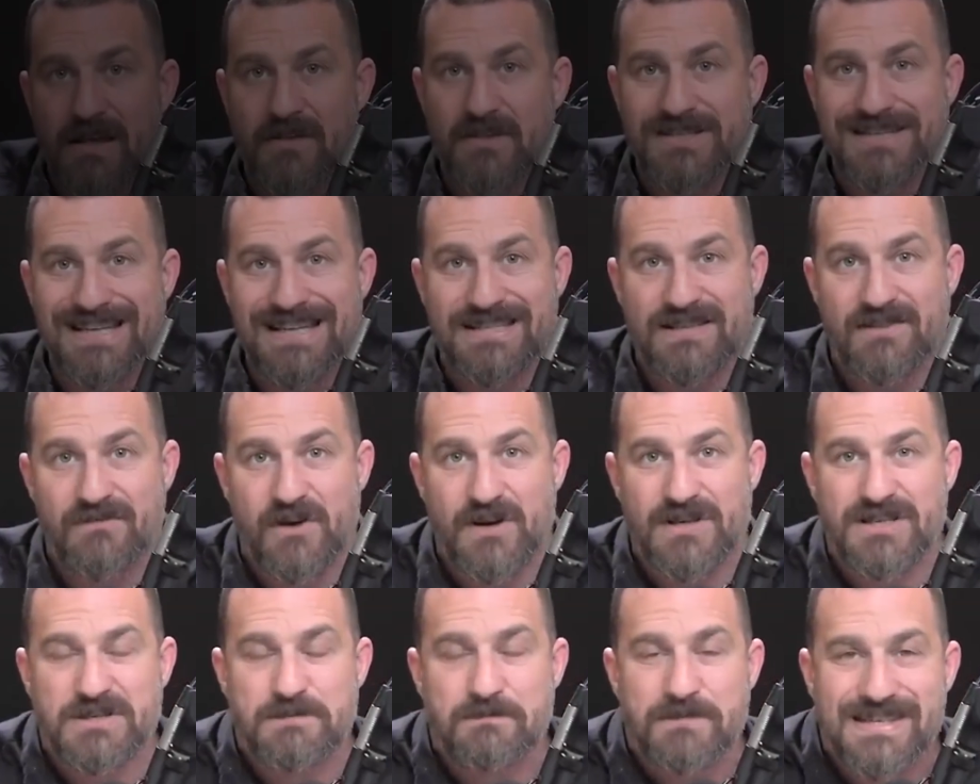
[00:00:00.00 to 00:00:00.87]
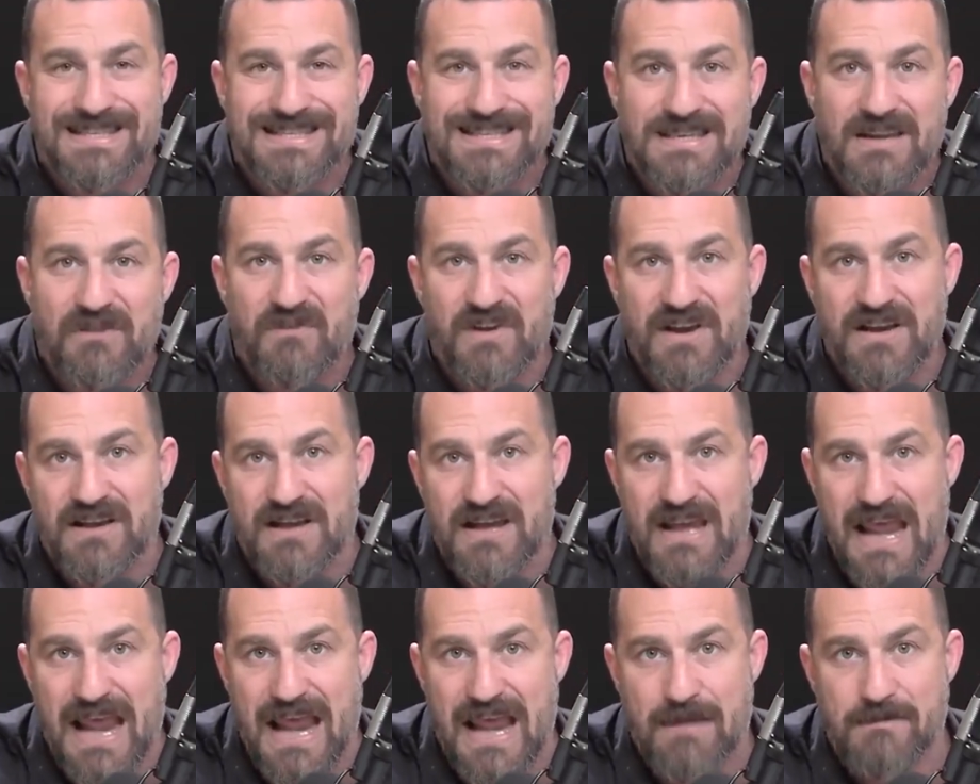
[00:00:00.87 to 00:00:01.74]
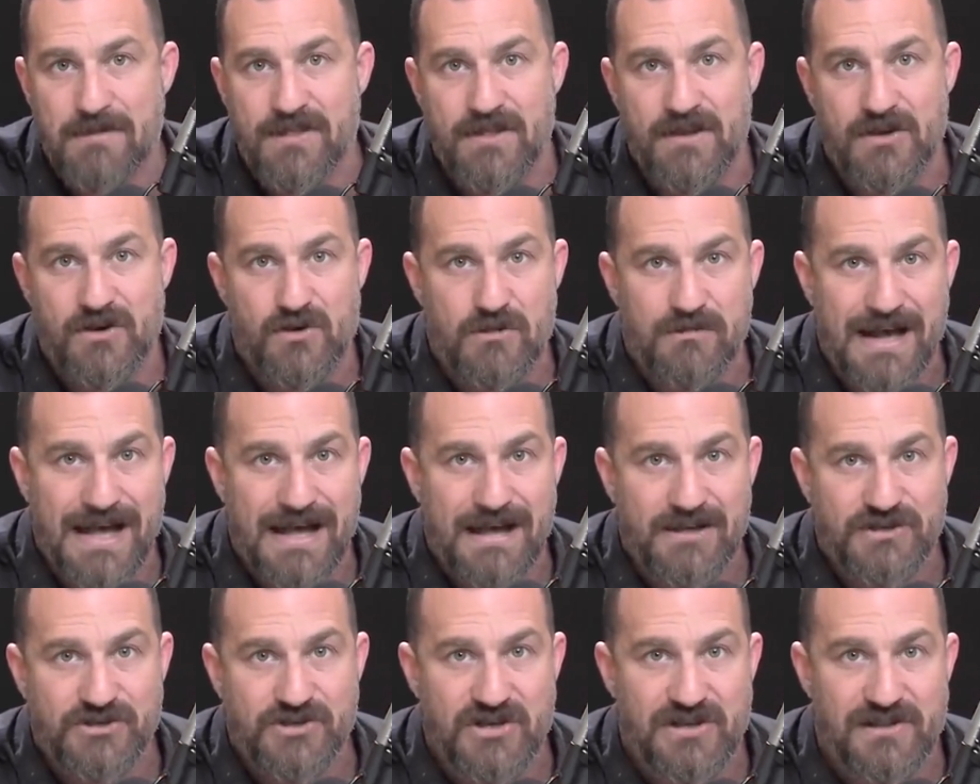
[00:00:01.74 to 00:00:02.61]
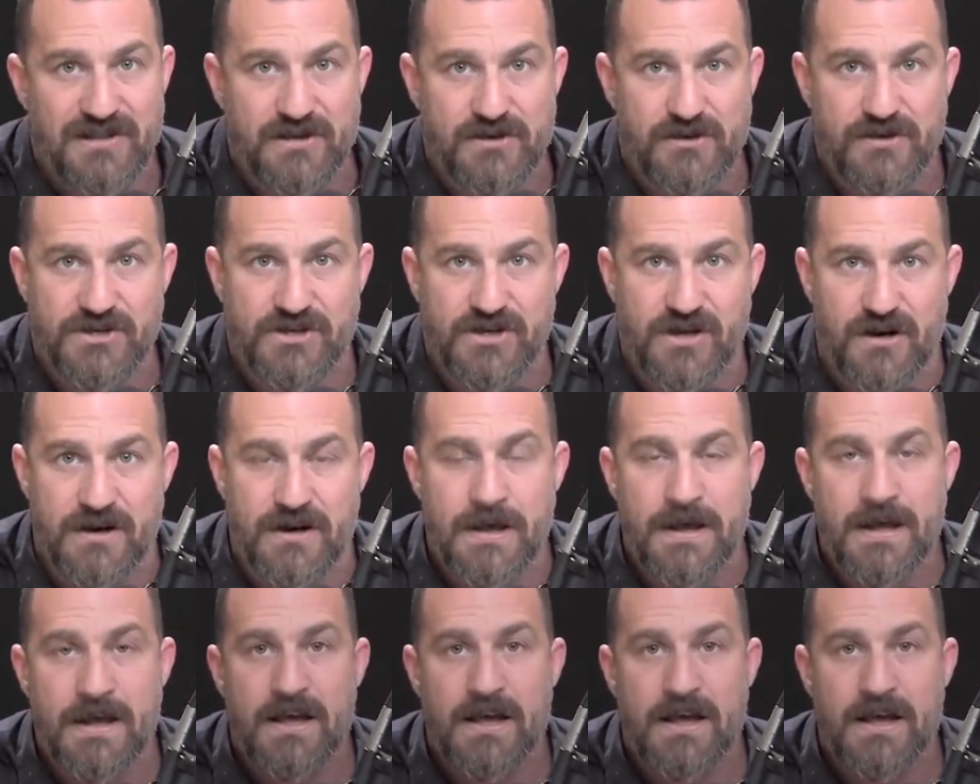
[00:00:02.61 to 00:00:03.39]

Now, this has a very specific name in the neurobiology literature,